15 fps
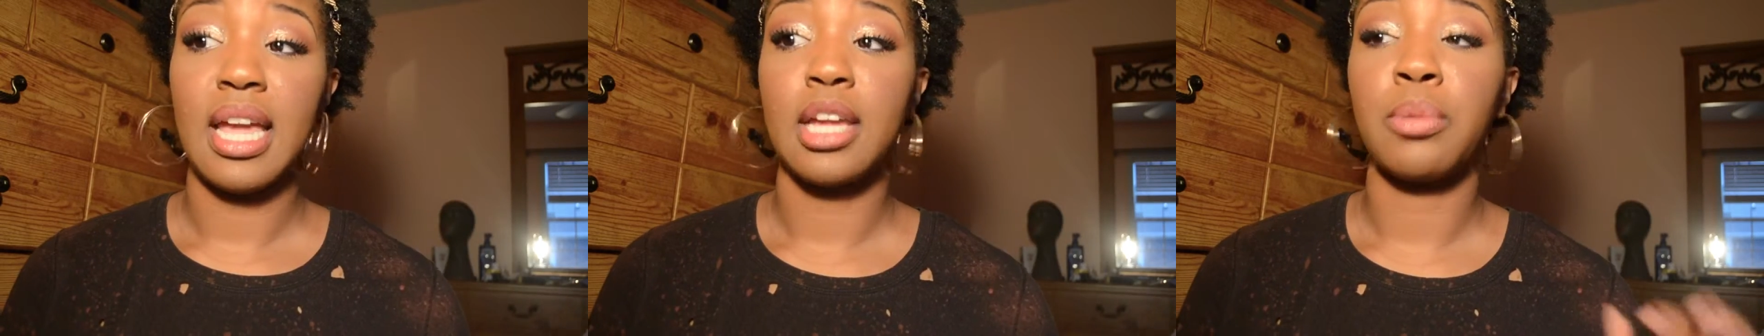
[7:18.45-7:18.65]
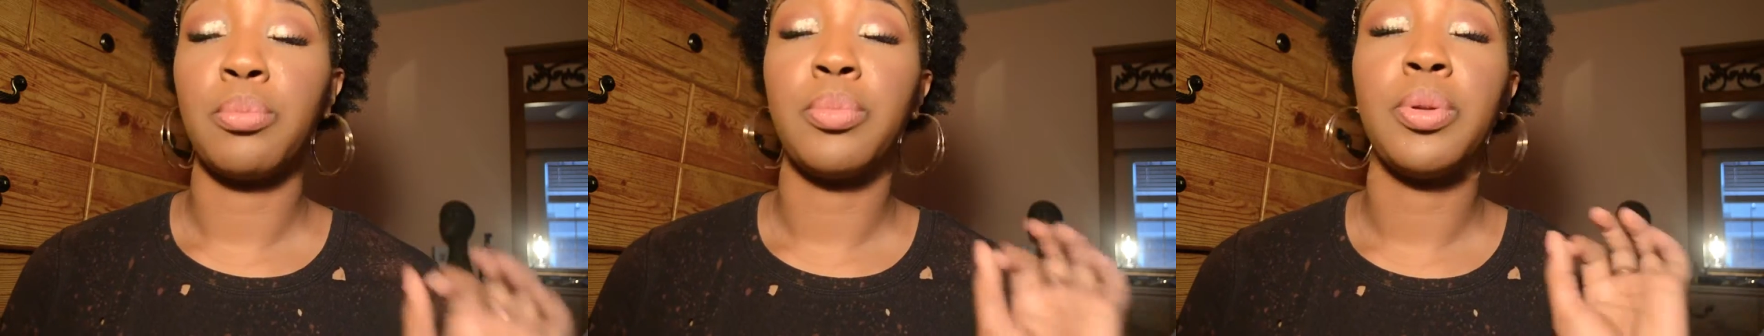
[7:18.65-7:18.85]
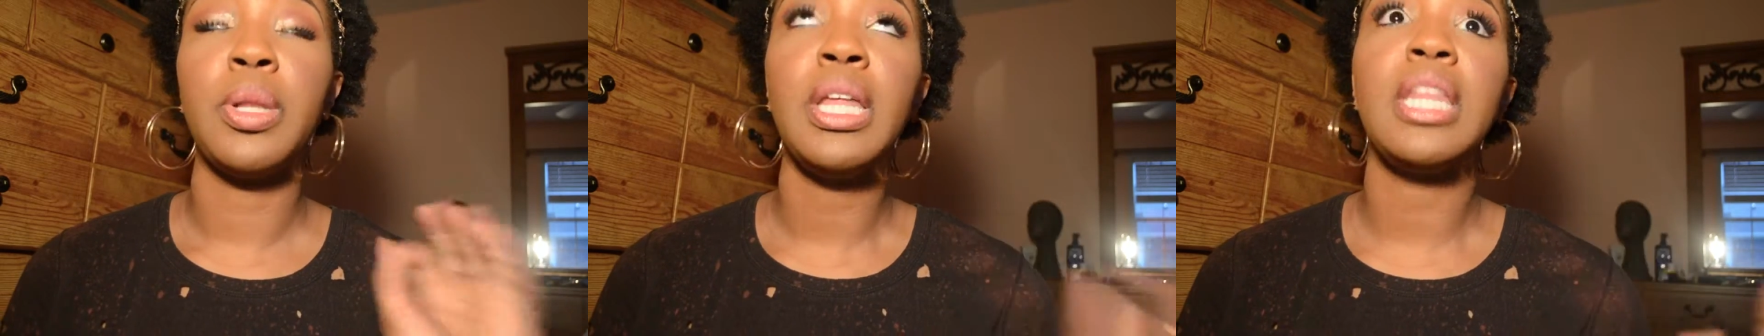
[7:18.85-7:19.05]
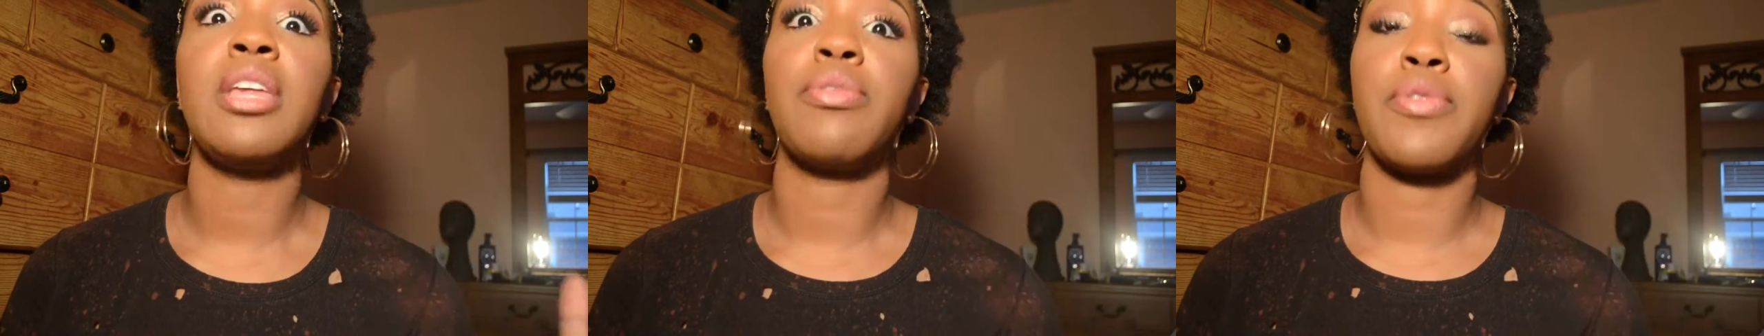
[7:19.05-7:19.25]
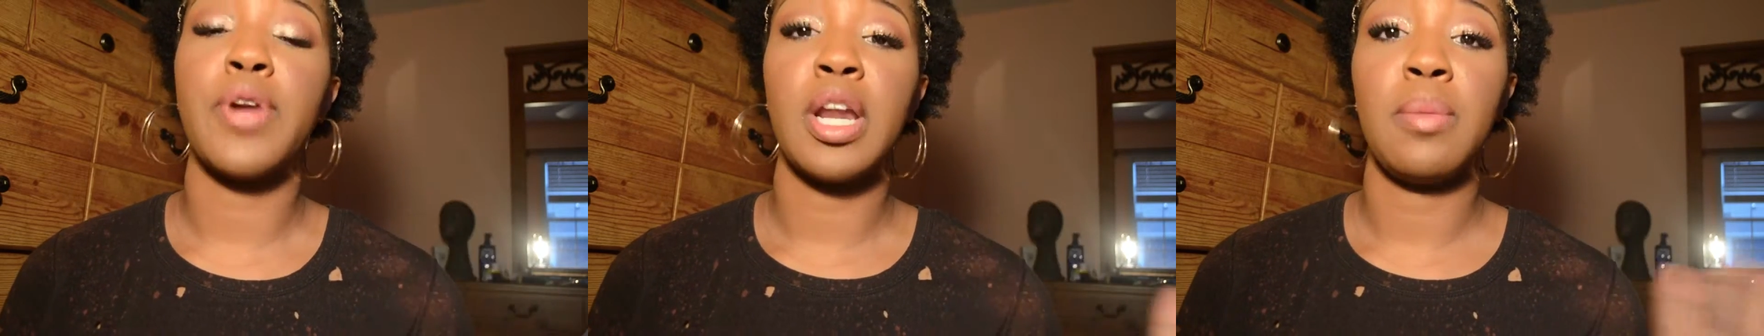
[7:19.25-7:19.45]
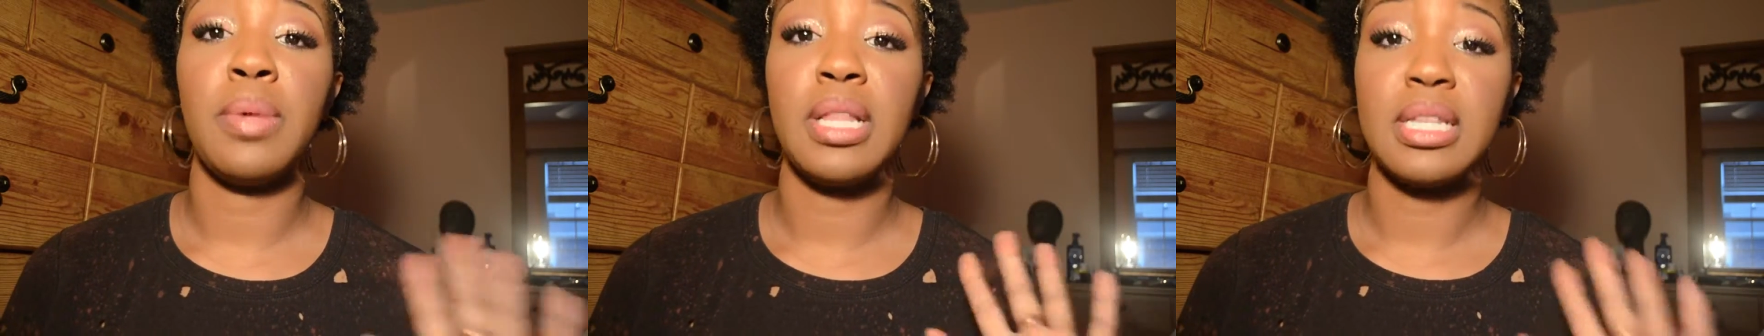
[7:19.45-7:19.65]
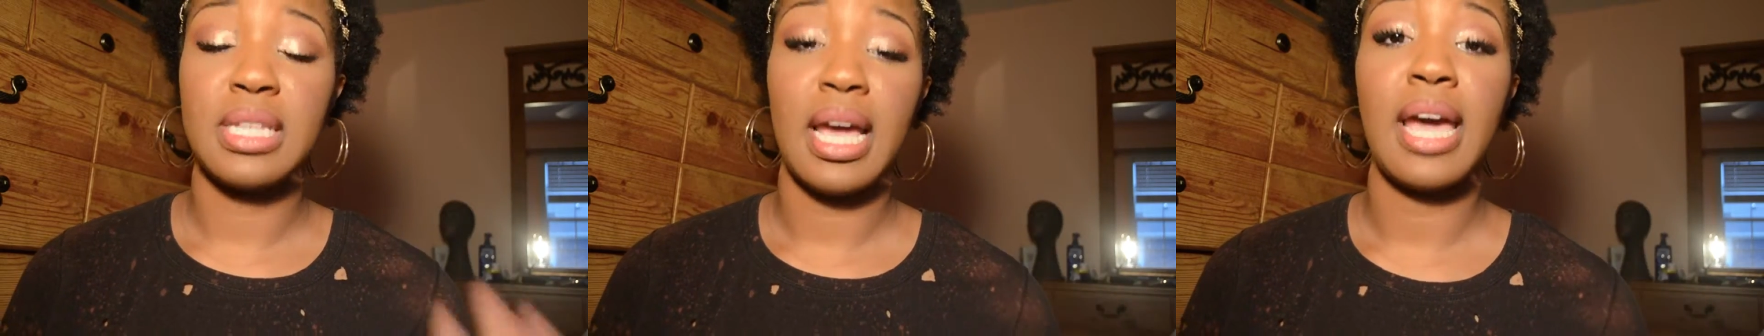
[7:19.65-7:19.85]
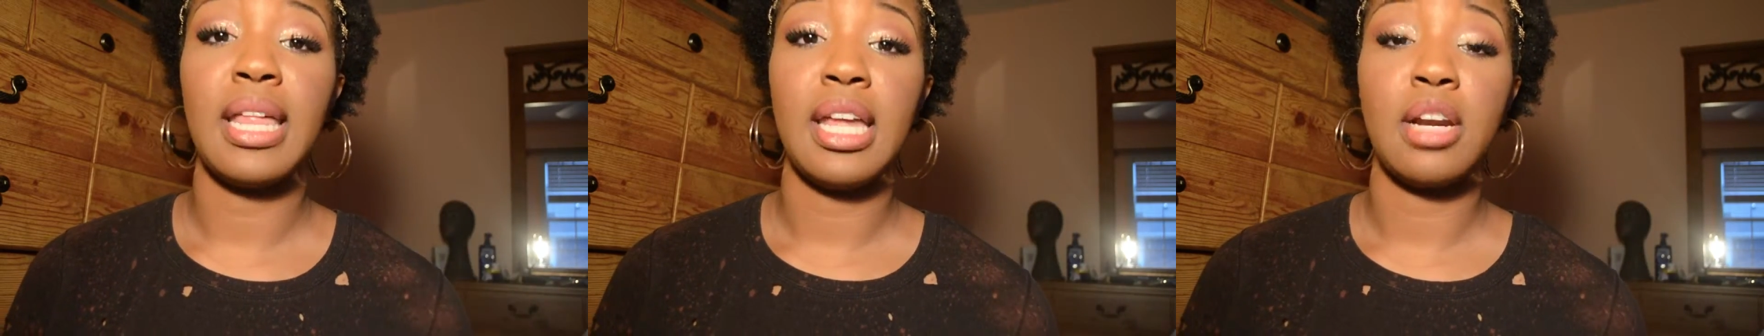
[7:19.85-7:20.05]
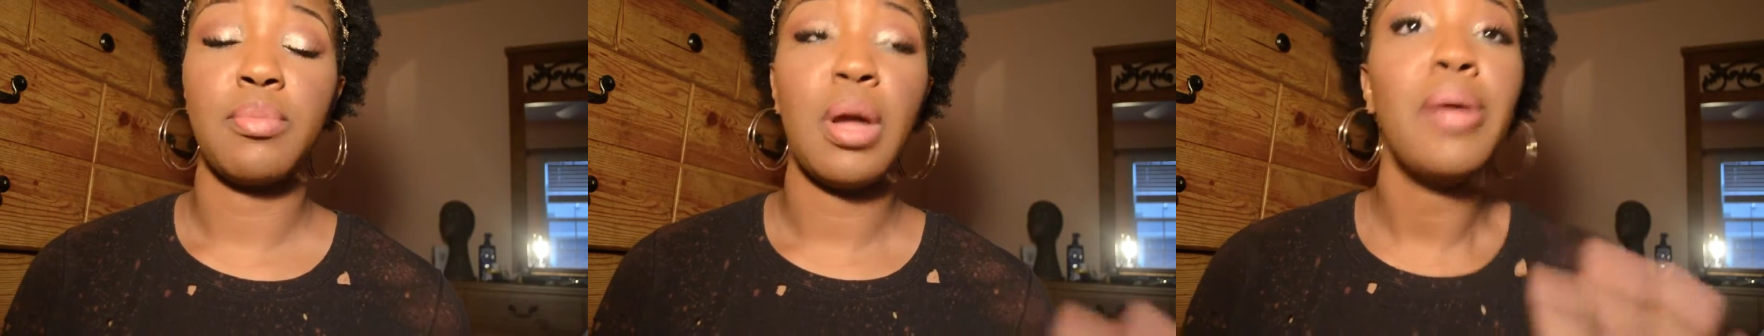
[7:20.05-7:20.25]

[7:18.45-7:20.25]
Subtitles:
I completely forgot about this highlighter,